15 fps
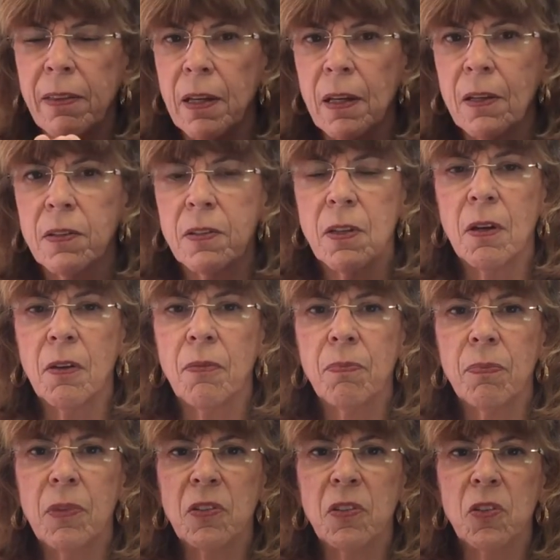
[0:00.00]
this.
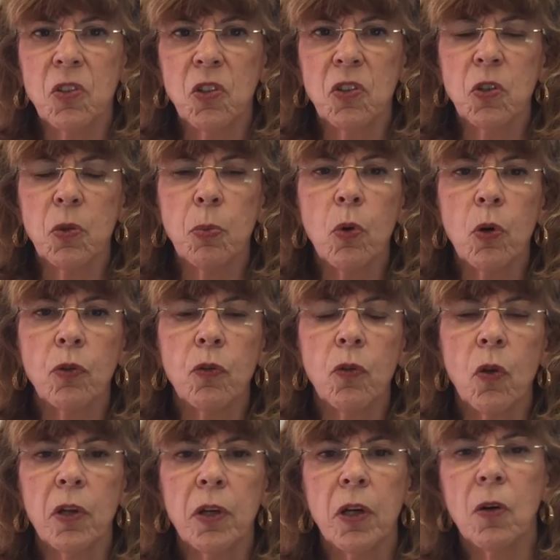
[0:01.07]
This is just a
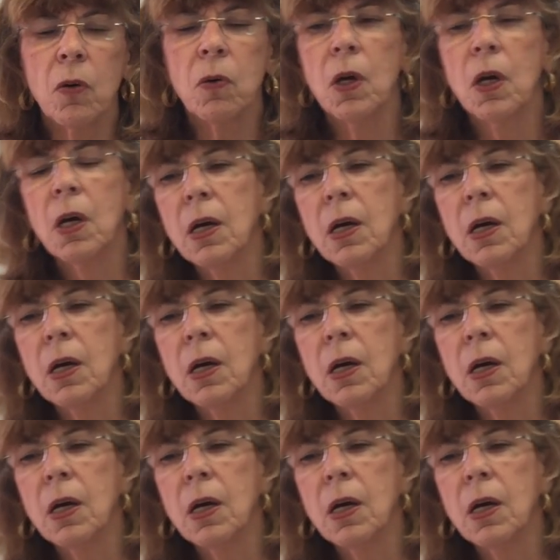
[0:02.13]
portfolio